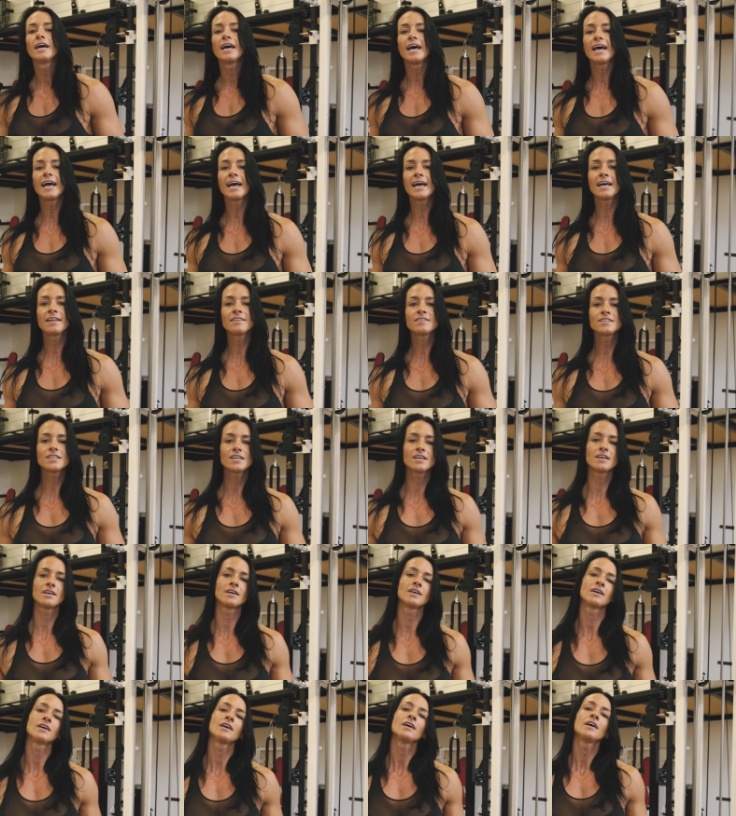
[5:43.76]
And
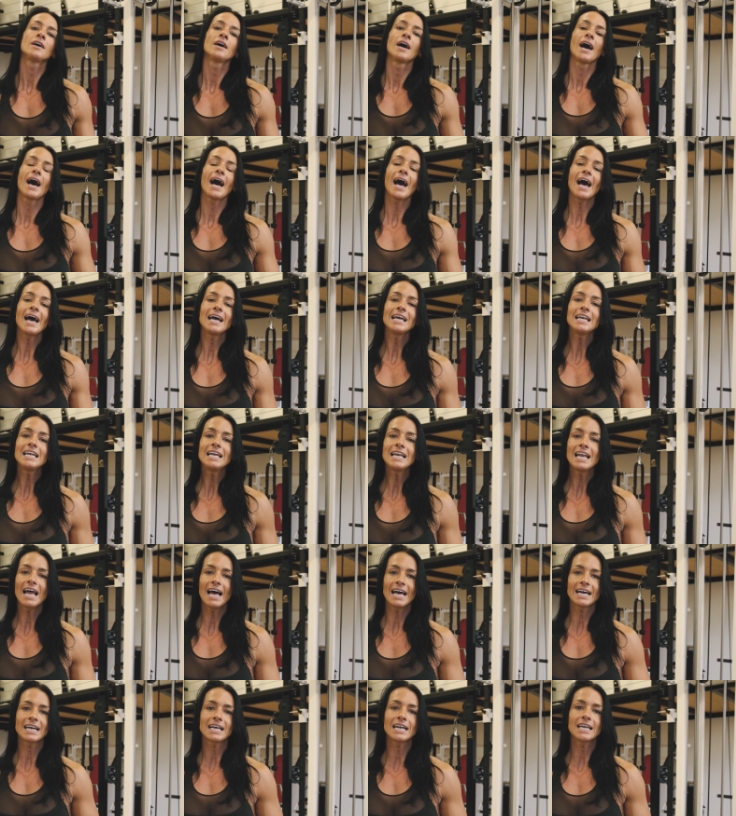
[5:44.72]
highly
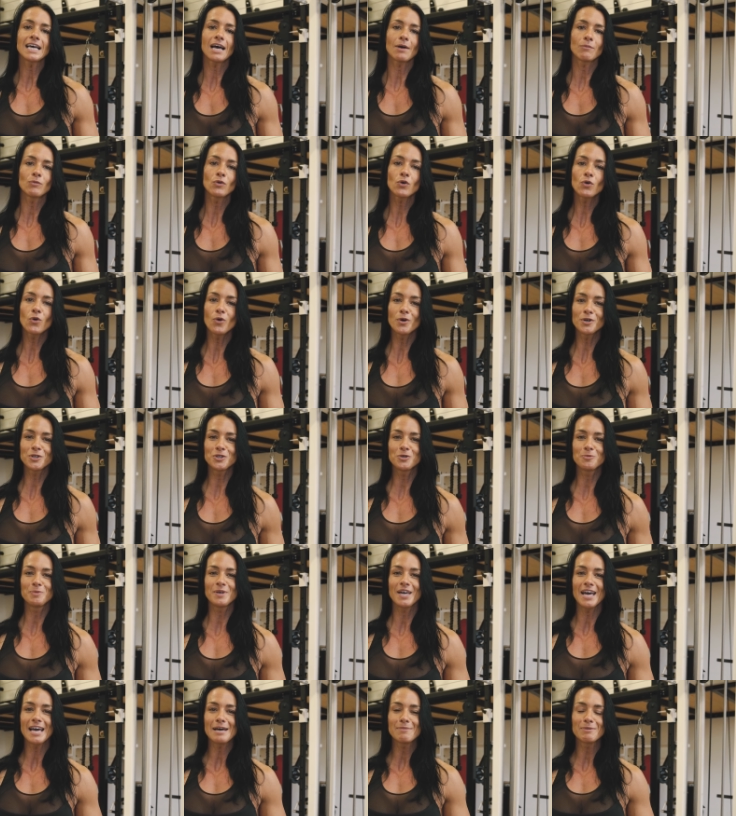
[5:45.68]
likely I'm not going to
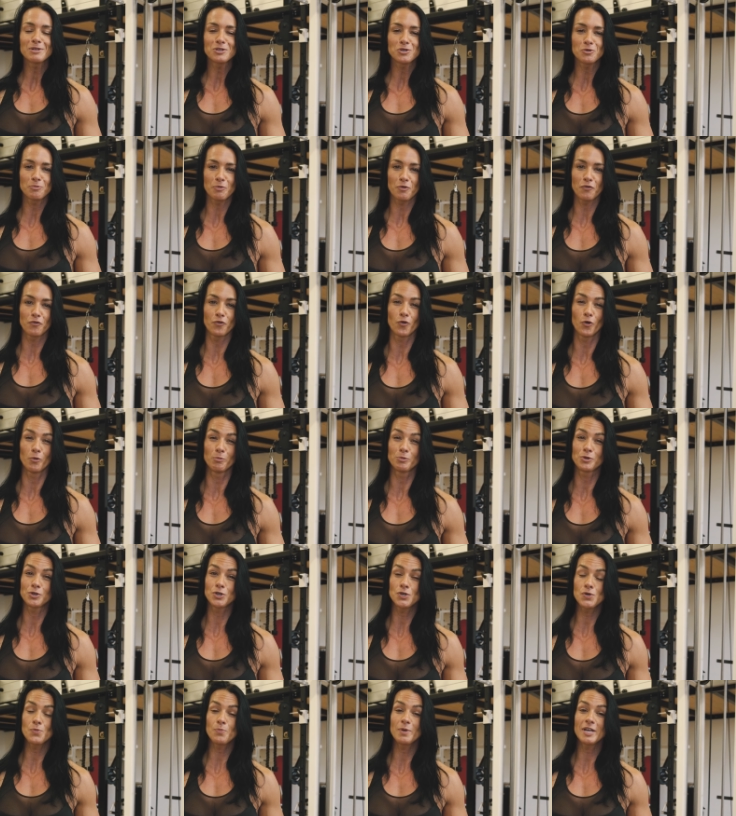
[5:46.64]
be able to perform
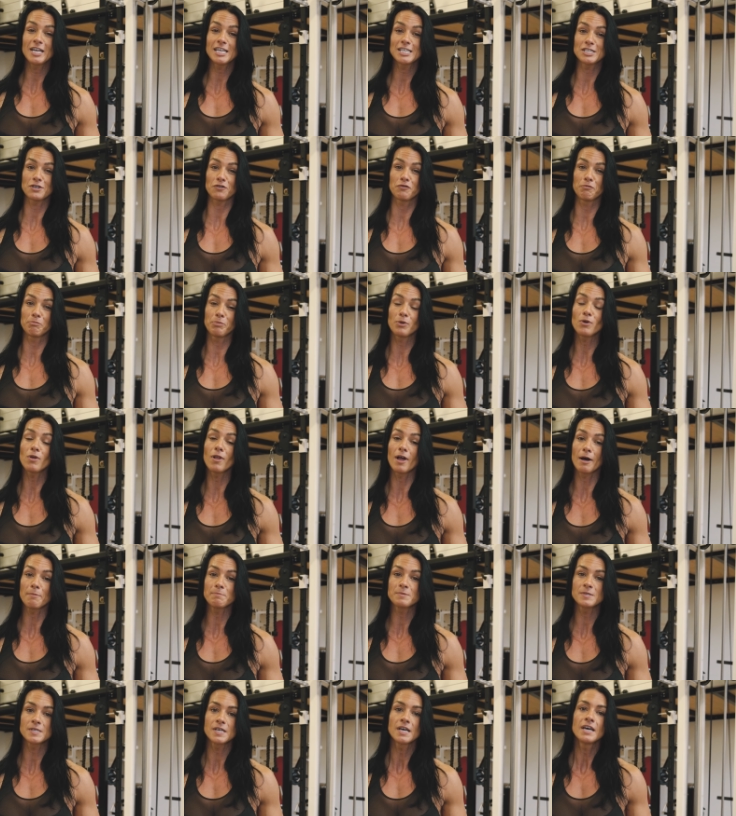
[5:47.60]
2 minutes of
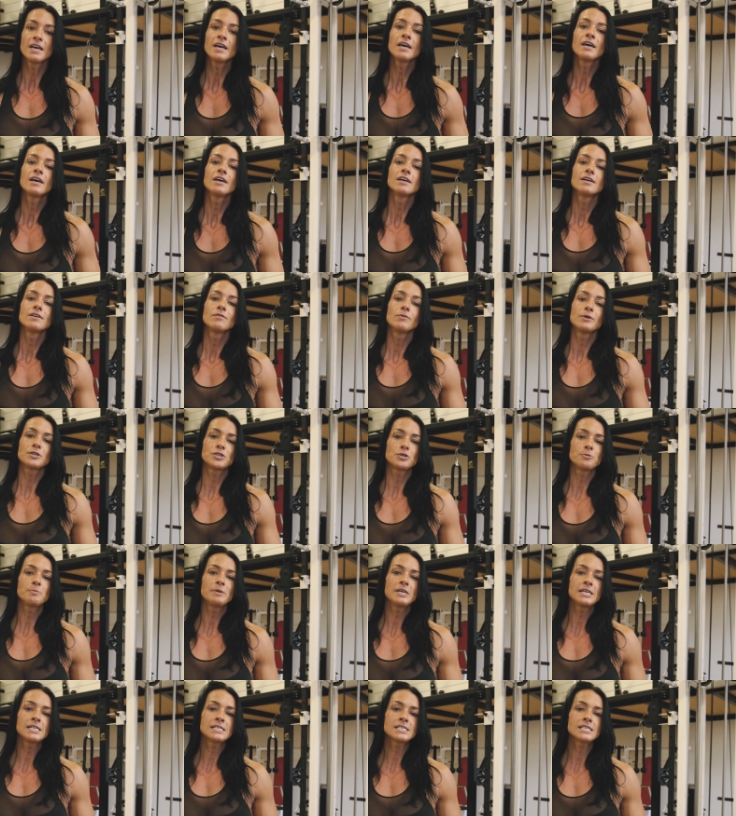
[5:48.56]
pull-ups, which
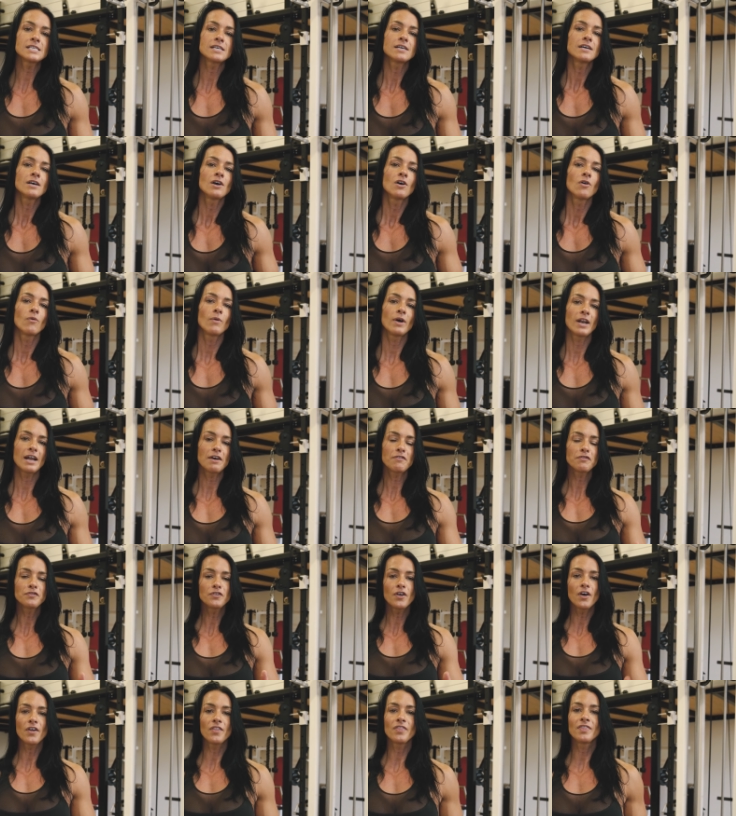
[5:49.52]
means when
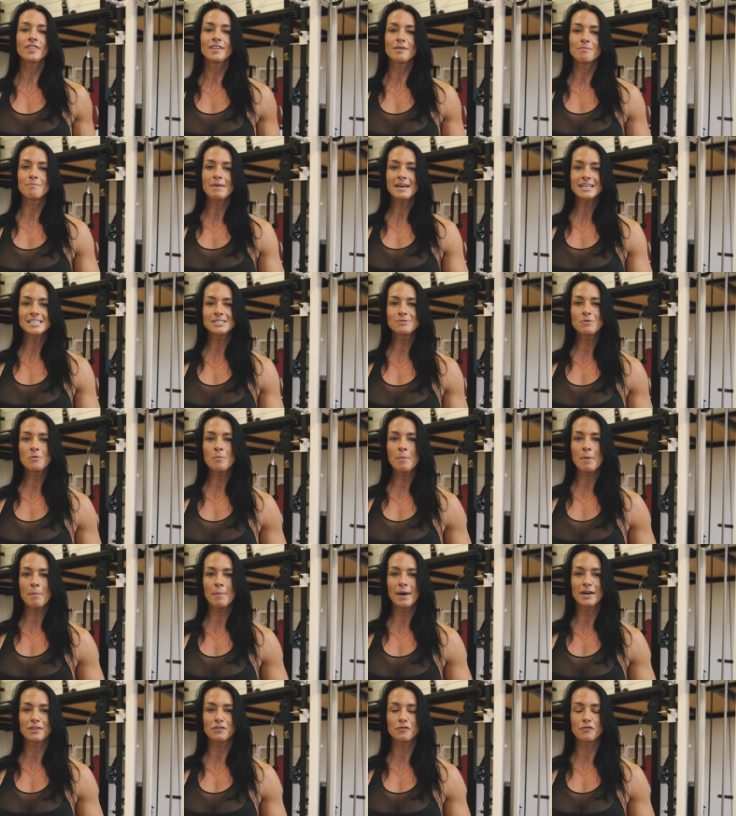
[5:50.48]
I've done the maximum
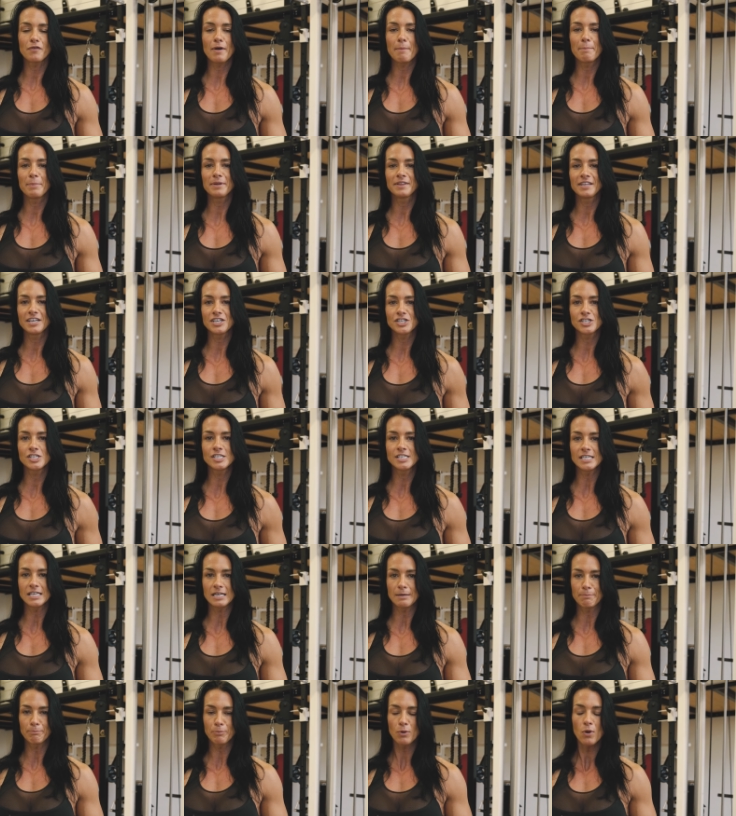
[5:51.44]
amount of repetitions
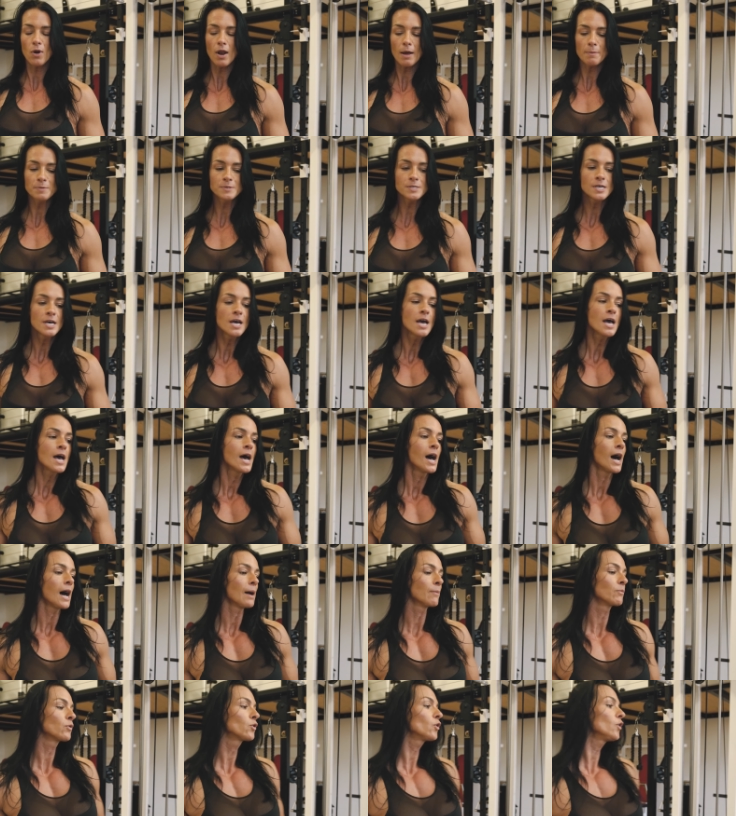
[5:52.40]
in the pull-ups, I'm